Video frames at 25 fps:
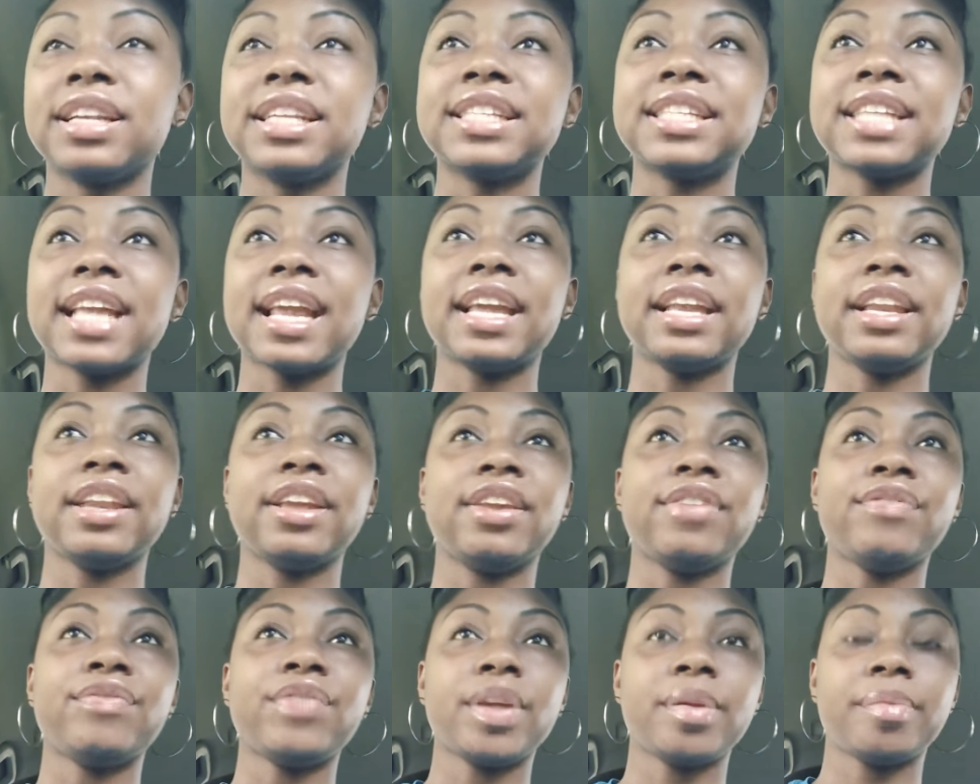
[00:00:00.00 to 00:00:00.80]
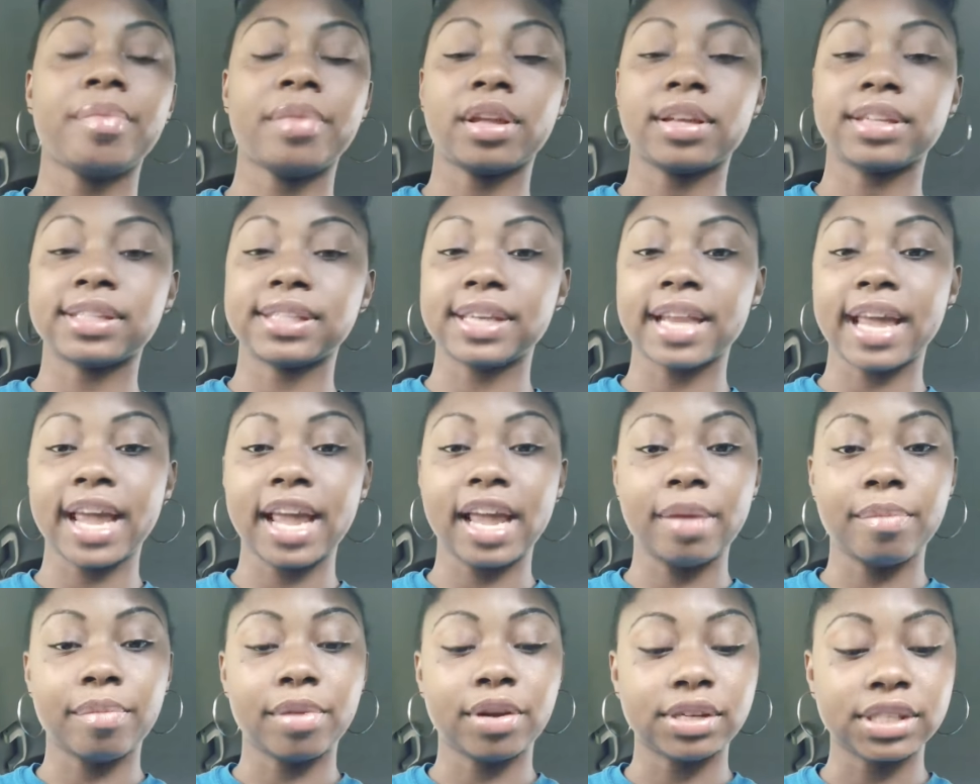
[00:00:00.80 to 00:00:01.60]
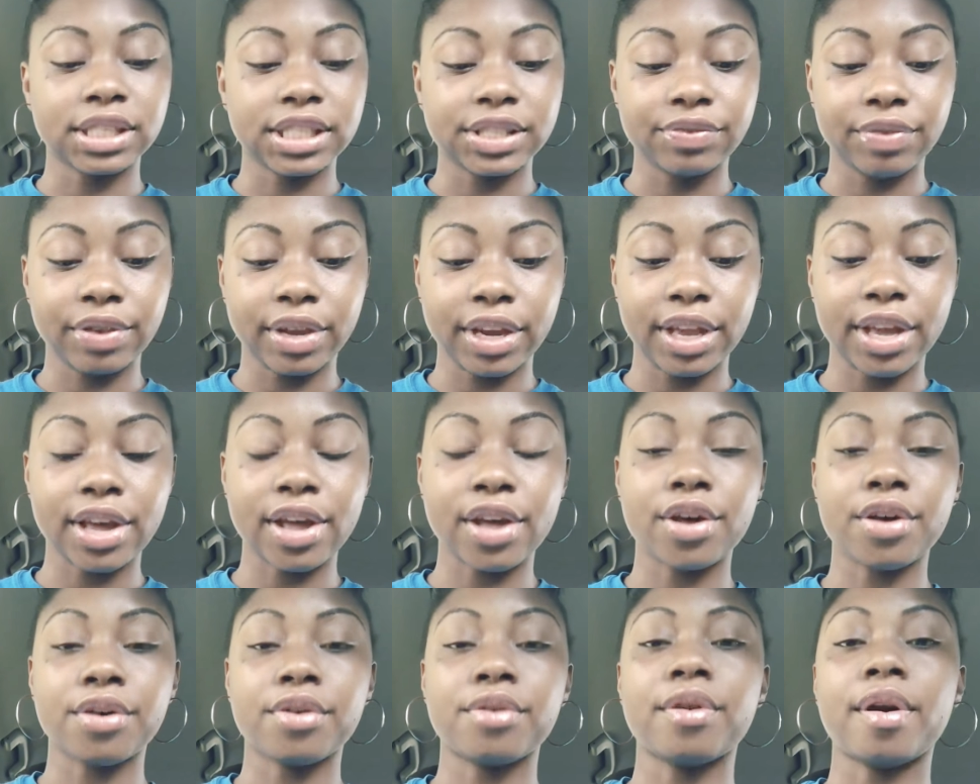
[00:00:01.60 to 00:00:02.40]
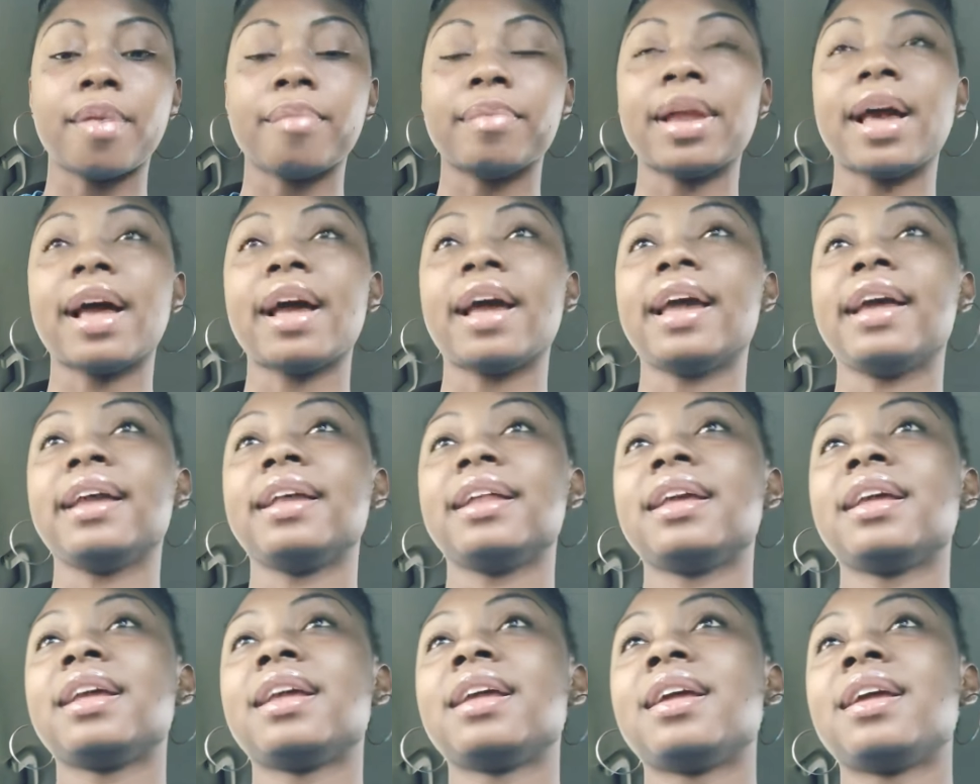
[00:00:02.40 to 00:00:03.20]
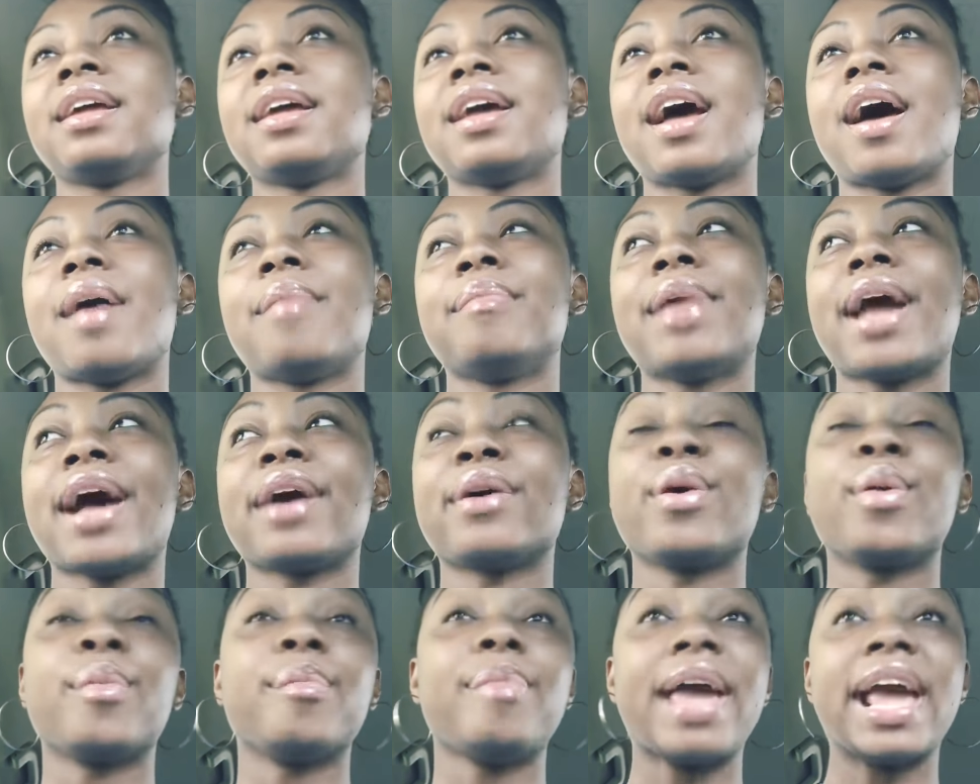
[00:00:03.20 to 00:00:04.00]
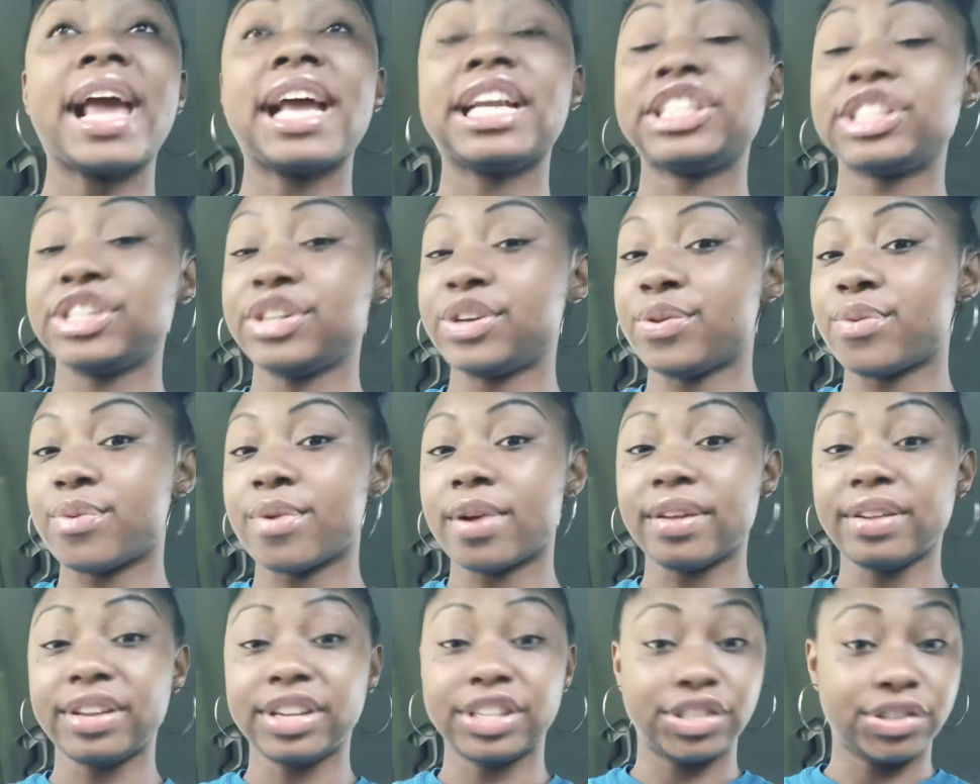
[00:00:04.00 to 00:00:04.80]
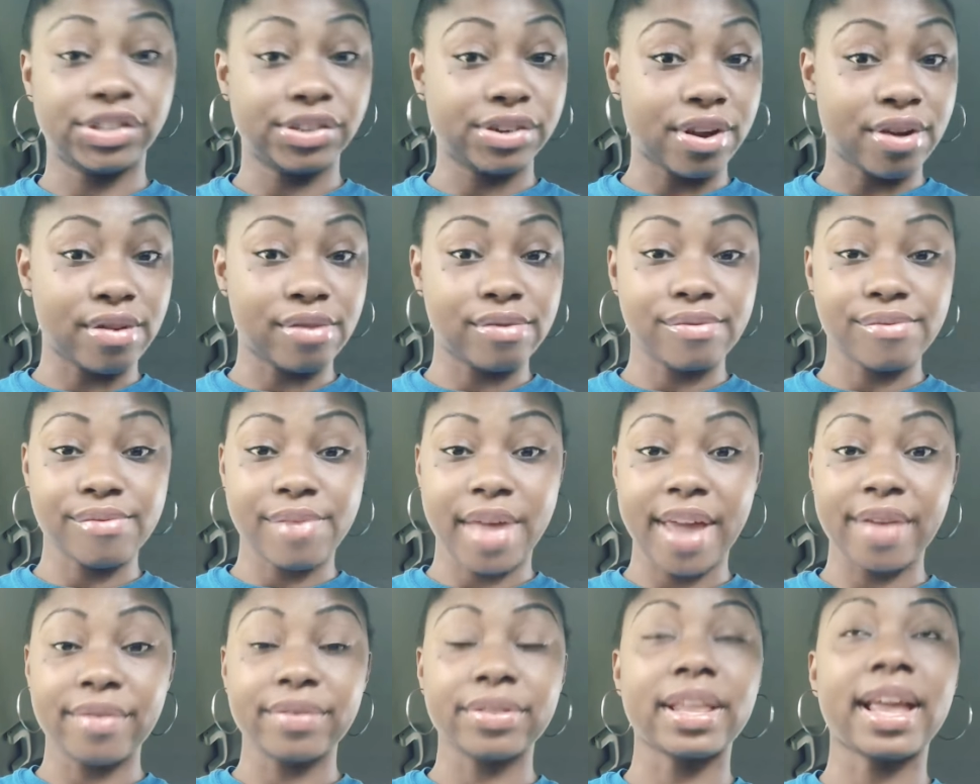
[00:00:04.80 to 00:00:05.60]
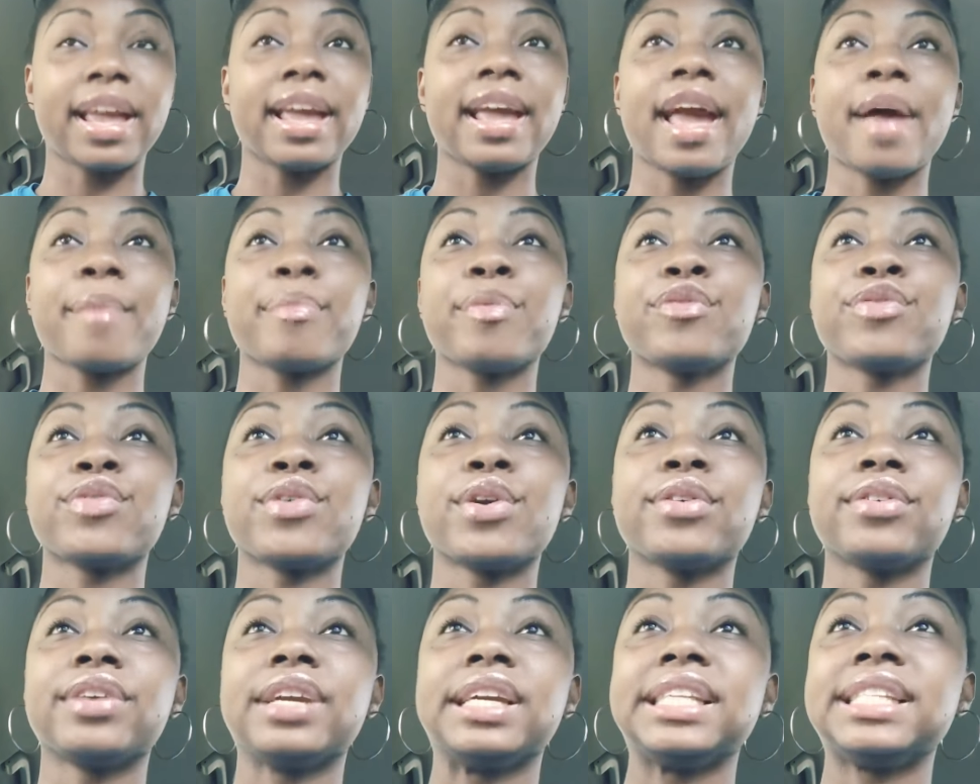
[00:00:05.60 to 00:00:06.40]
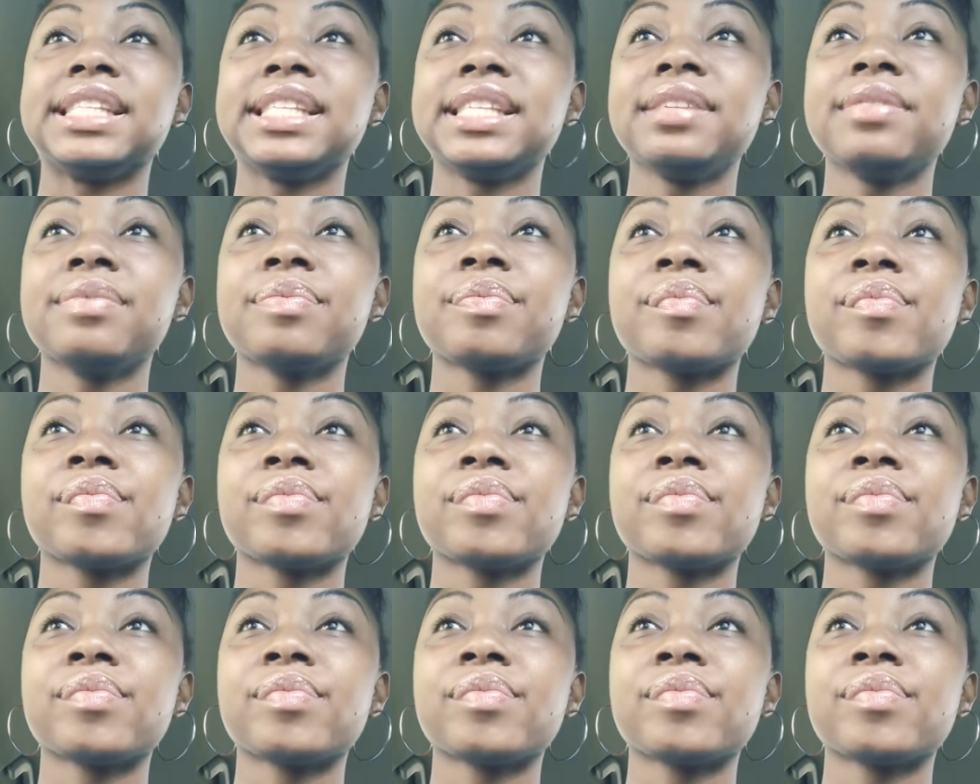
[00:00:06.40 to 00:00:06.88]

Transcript: say any female's name on this video. I'm not gonna bash anyone because everything happened for a reason.